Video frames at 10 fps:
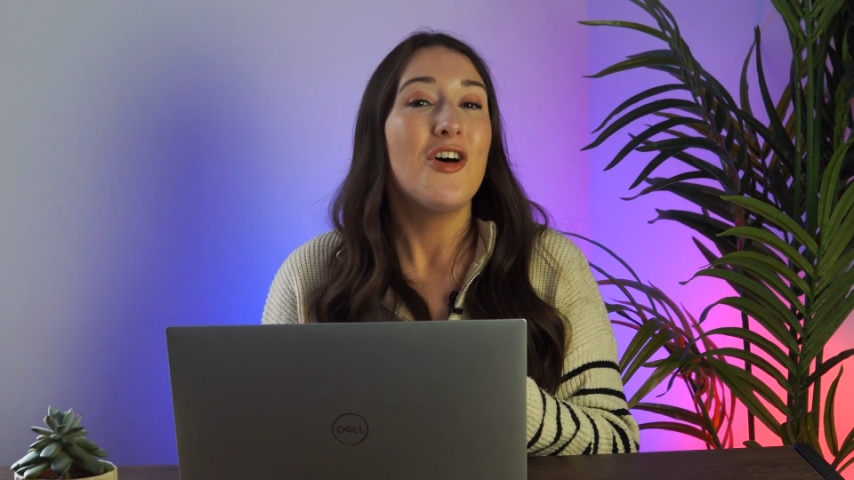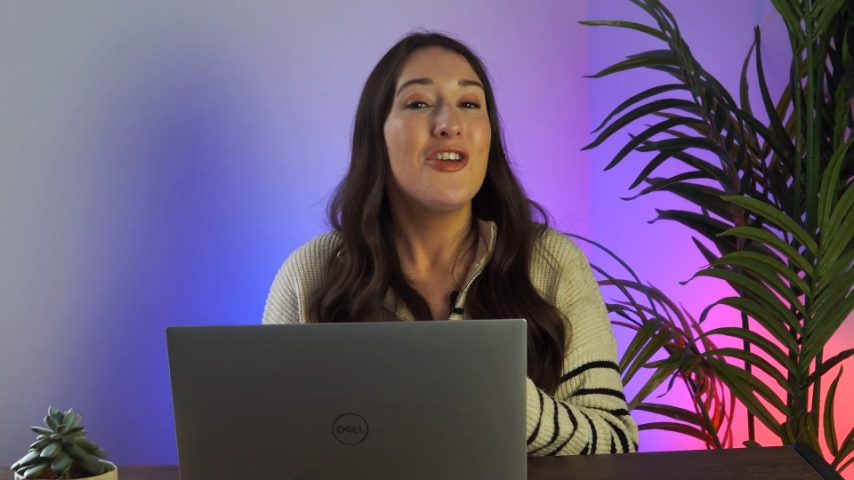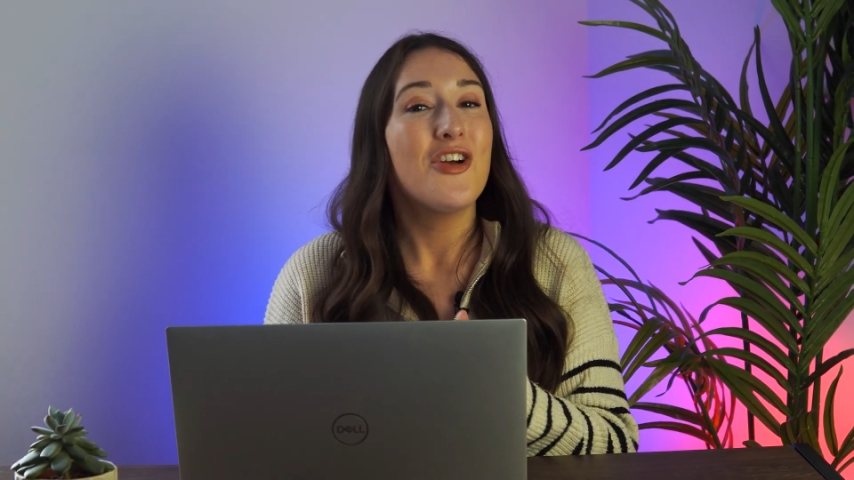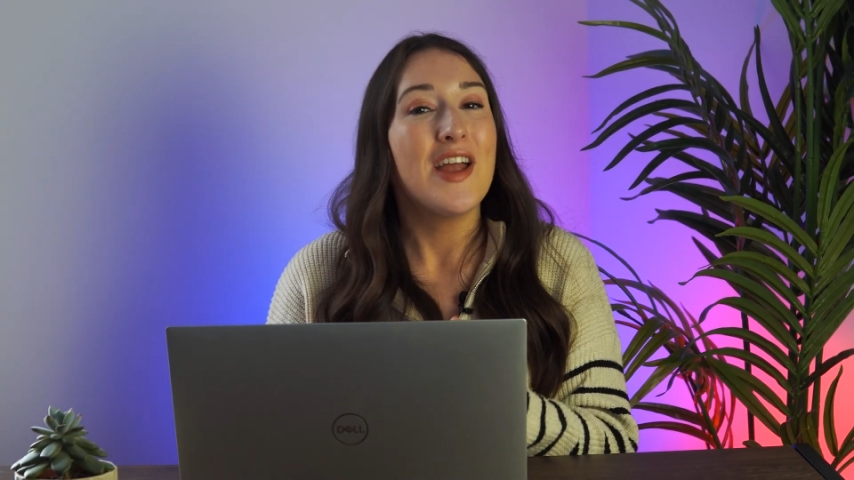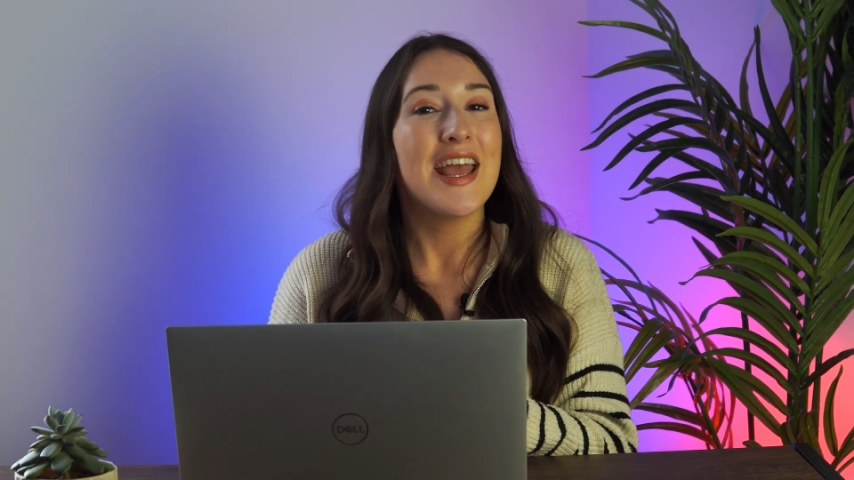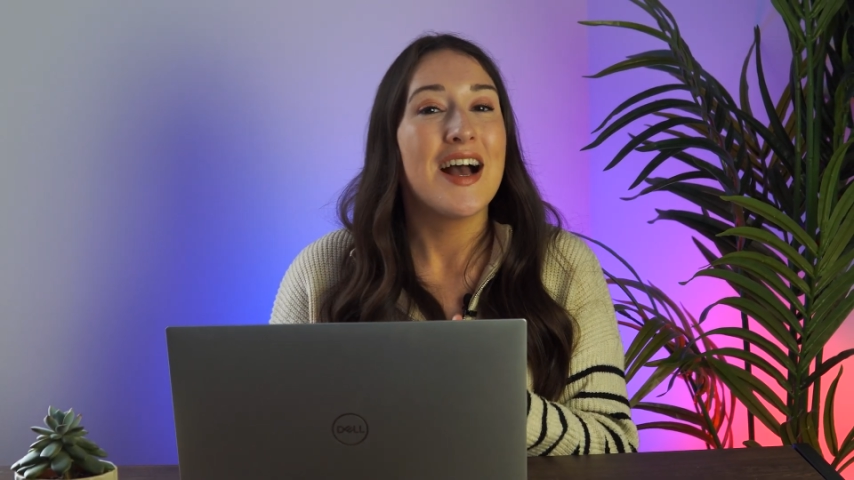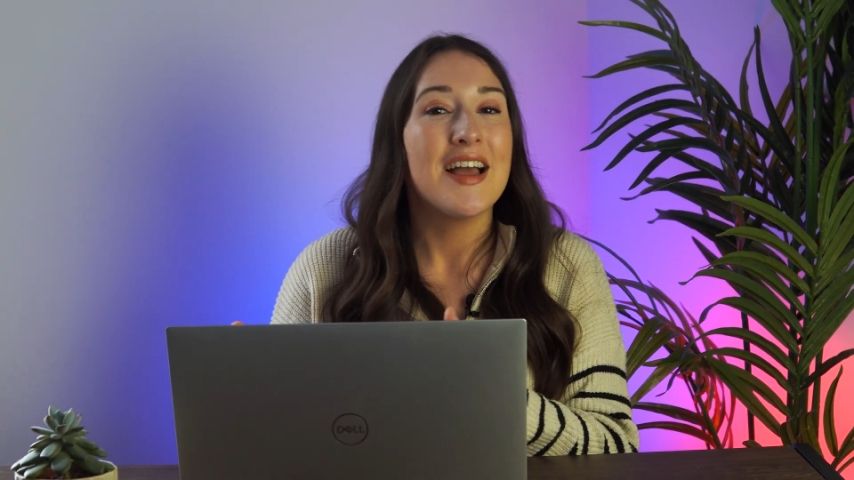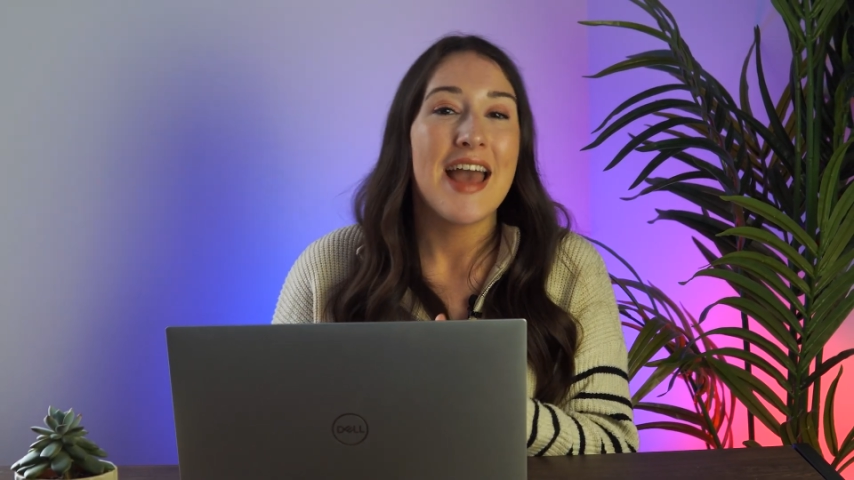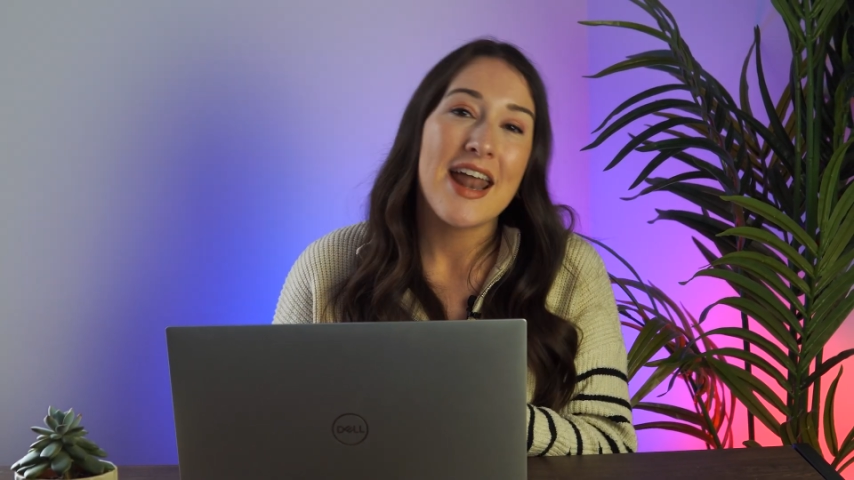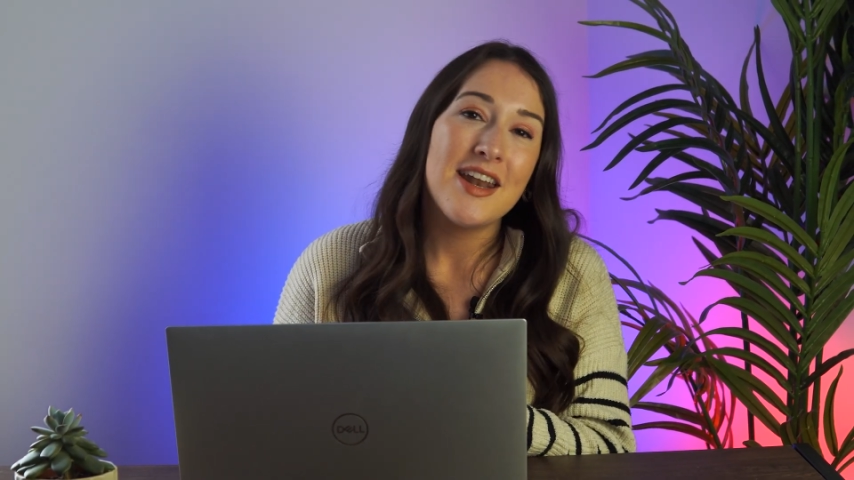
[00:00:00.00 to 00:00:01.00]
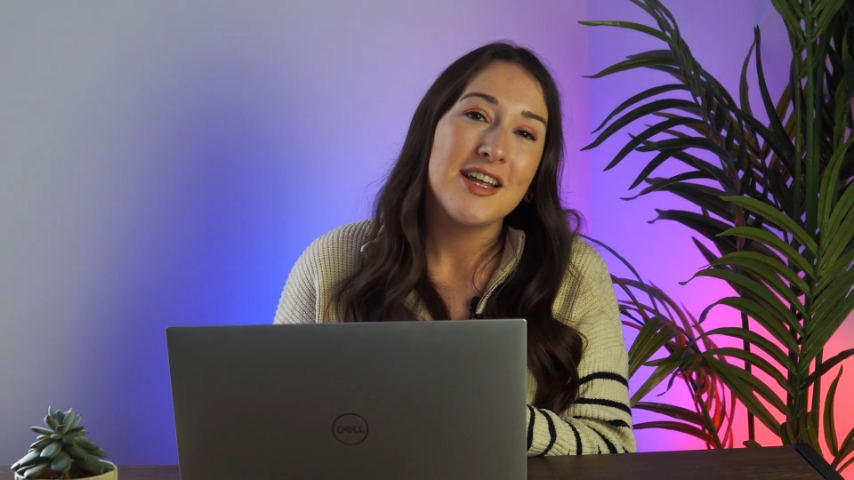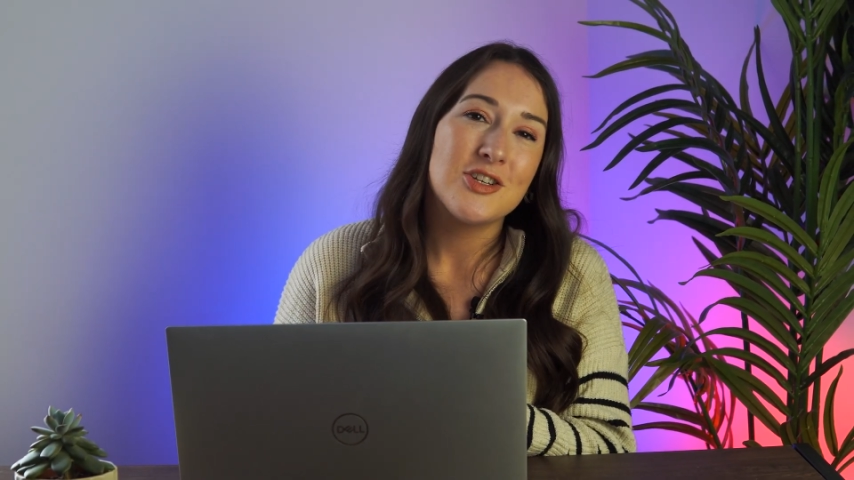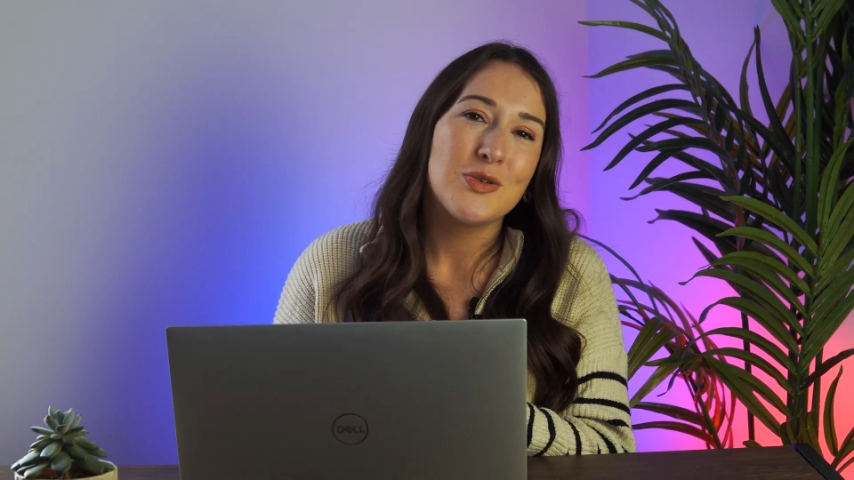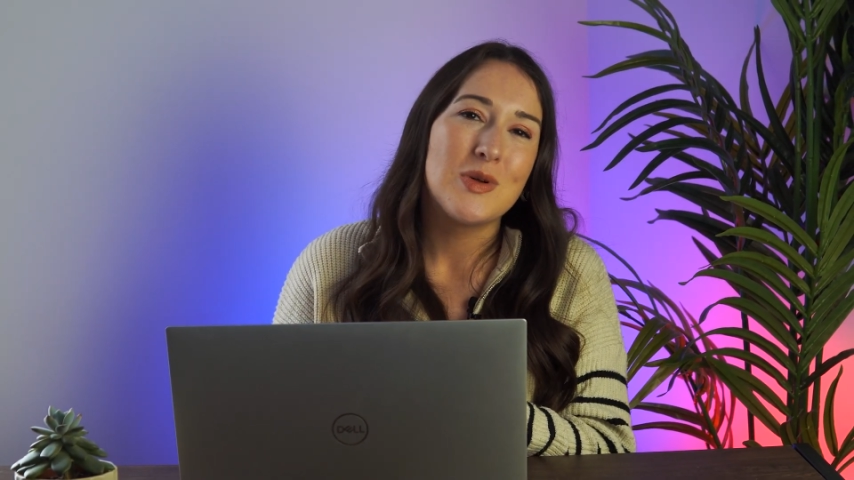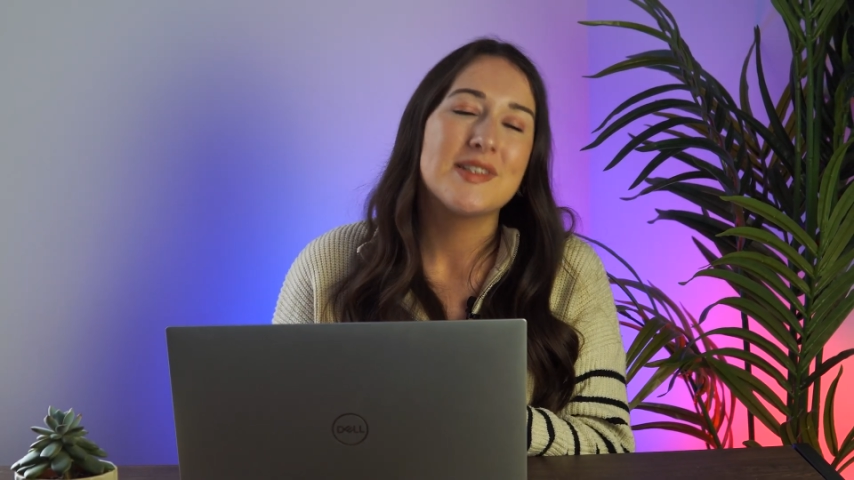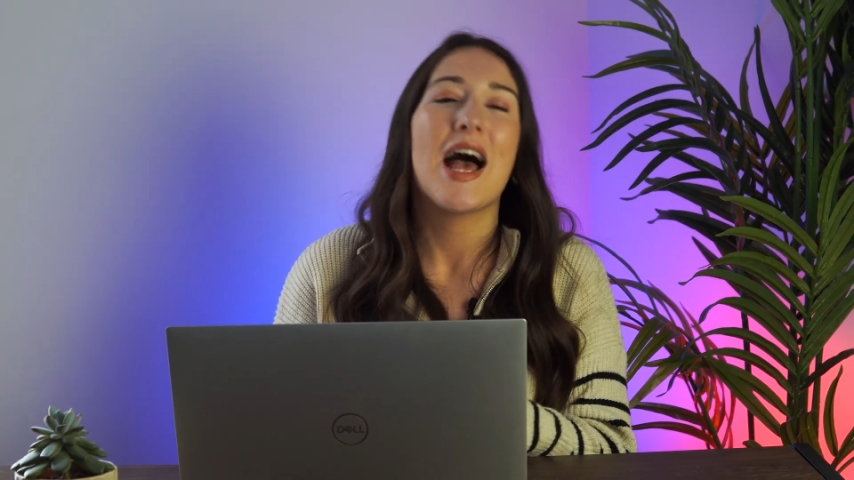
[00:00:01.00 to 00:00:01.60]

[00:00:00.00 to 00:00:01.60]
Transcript: other AI editing tools,